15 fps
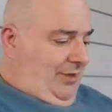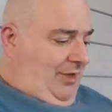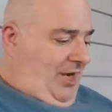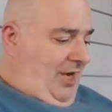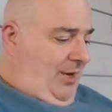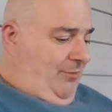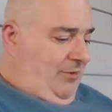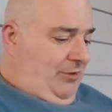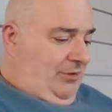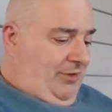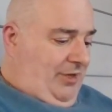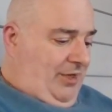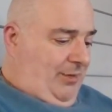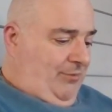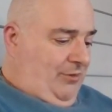I am
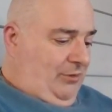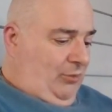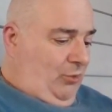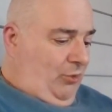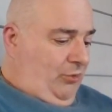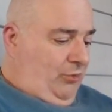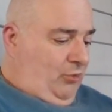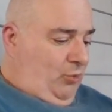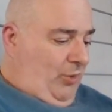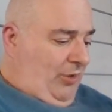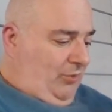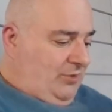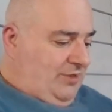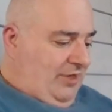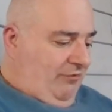the Lord who
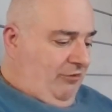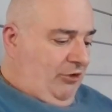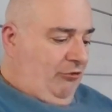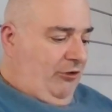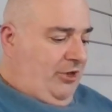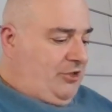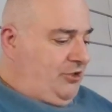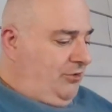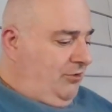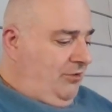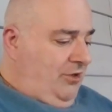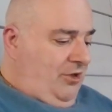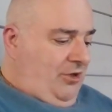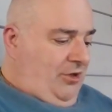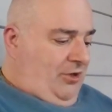dwells in every creature
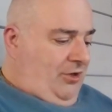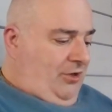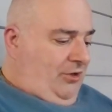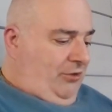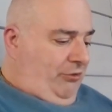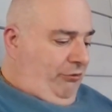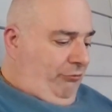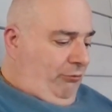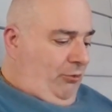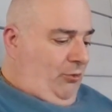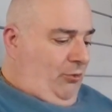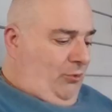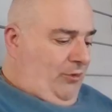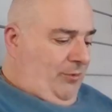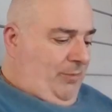
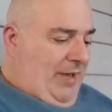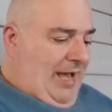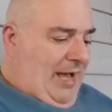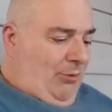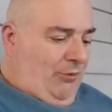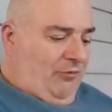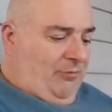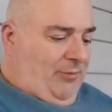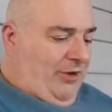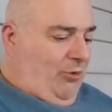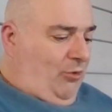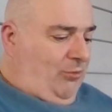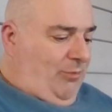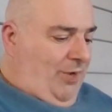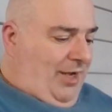through the power of my
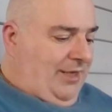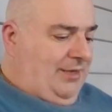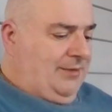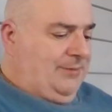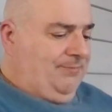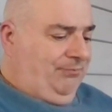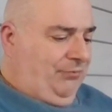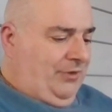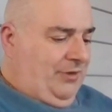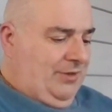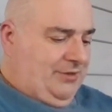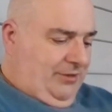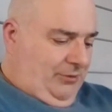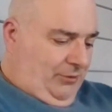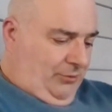own Maya,
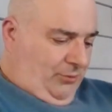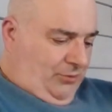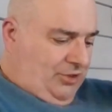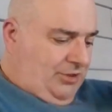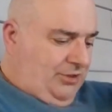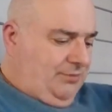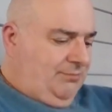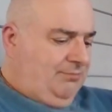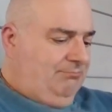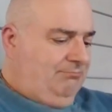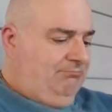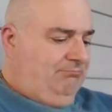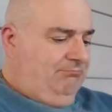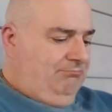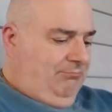this illusion
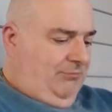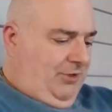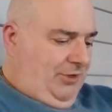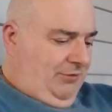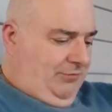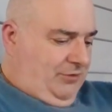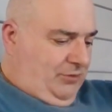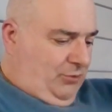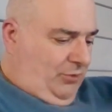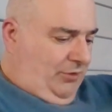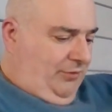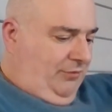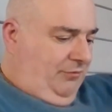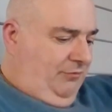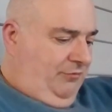of sort
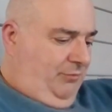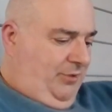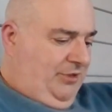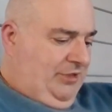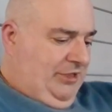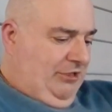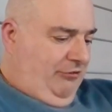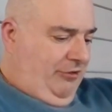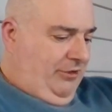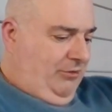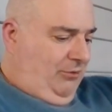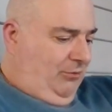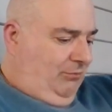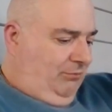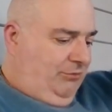of
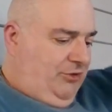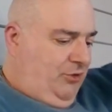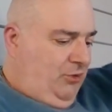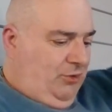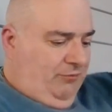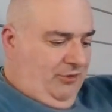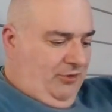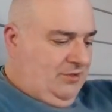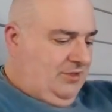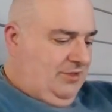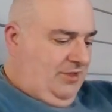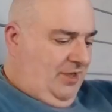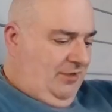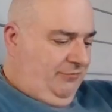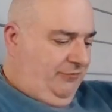material universe
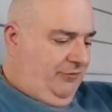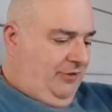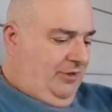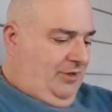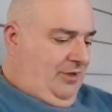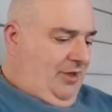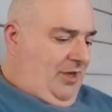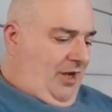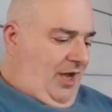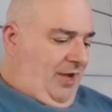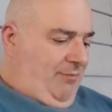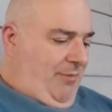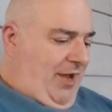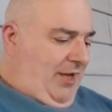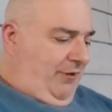stuff. I
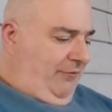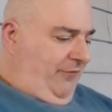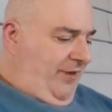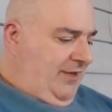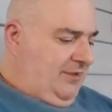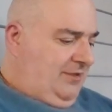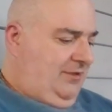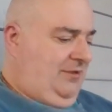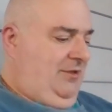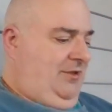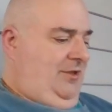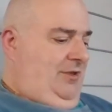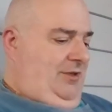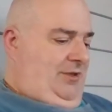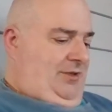manifest
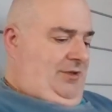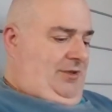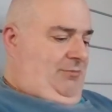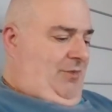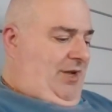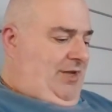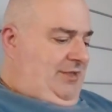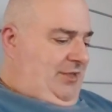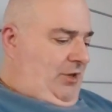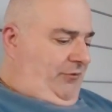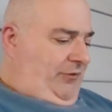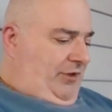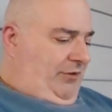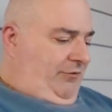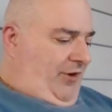myself
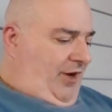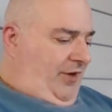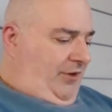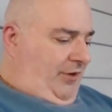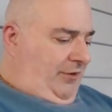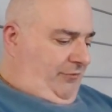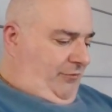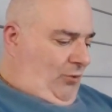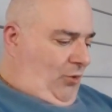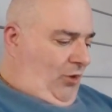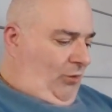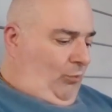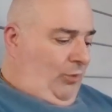in a finite form.